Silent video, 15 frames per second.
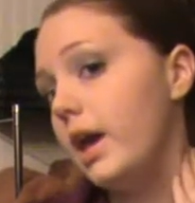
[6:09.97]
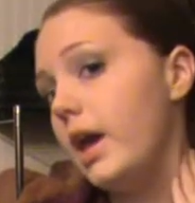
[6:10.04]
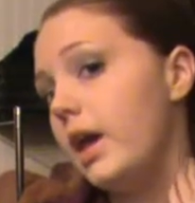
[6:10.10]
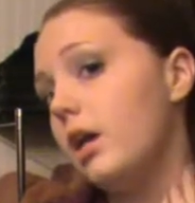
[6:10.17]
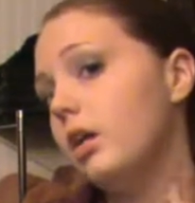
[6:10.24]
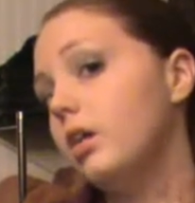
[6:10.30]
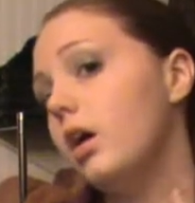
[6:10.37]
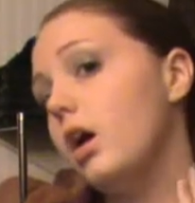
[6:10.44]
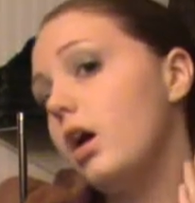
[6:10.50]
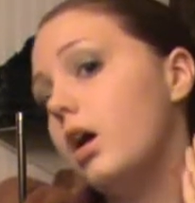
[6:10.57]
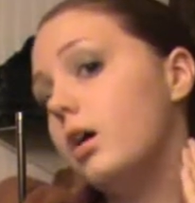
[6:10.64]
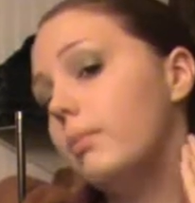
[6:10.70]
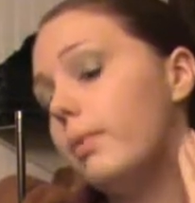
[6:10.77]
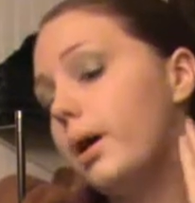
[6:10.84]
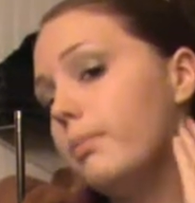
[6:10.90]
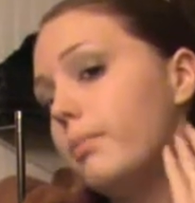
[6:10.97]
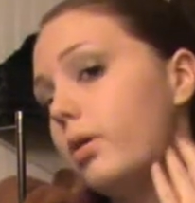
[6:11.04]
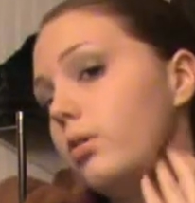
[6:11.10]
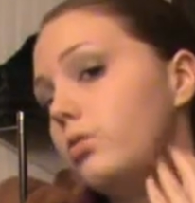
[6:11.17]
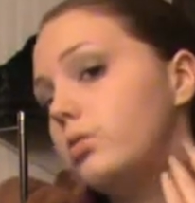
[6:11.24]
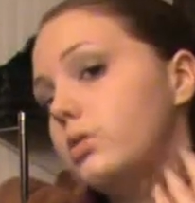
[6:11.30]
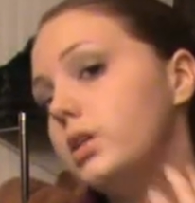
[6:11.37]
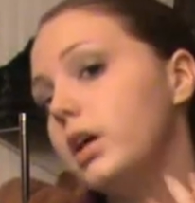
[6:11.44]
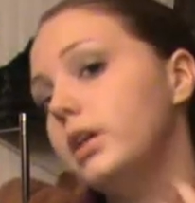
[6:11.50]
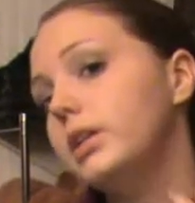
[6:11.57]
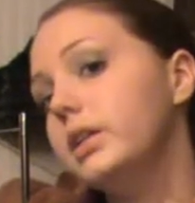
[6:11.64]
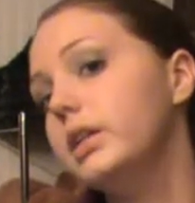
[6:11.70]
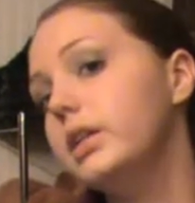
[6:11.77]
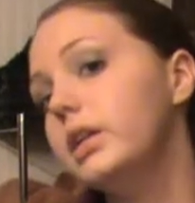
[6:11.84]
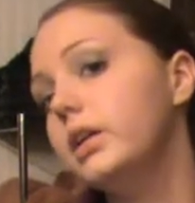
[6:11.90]
and along my bones on
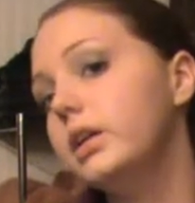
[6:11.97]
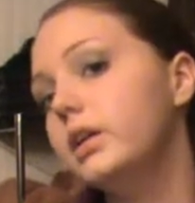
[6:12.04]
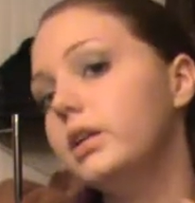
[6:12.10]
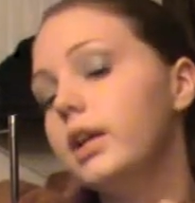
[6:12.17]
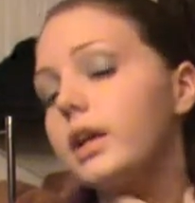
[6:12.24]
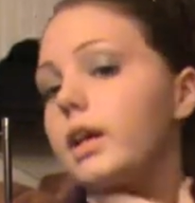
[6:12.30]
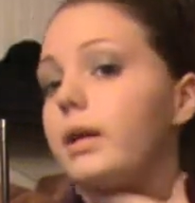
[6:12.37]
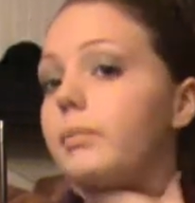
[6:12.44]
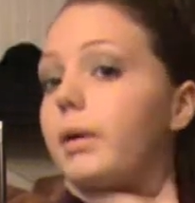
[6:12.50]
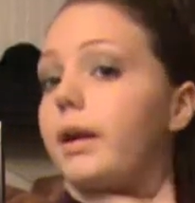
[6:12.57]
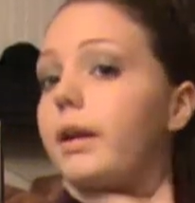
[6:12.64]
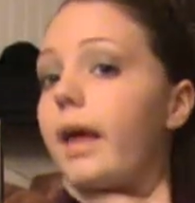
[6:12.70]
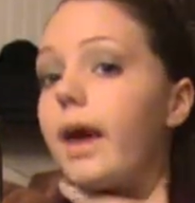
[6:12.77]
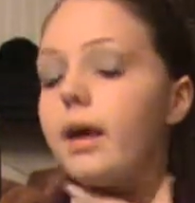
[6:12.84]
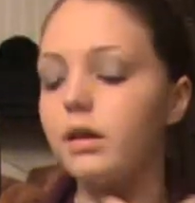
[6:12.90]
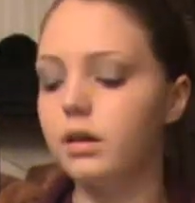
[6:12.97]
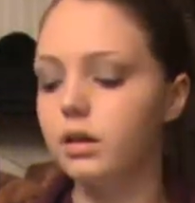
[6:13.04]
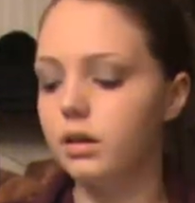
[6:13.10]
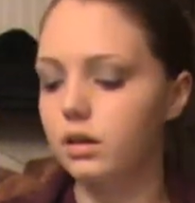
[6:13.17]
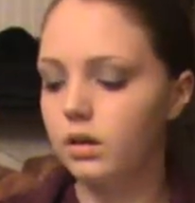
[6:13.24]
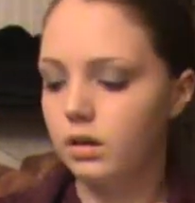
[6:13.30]
here, like in my neck.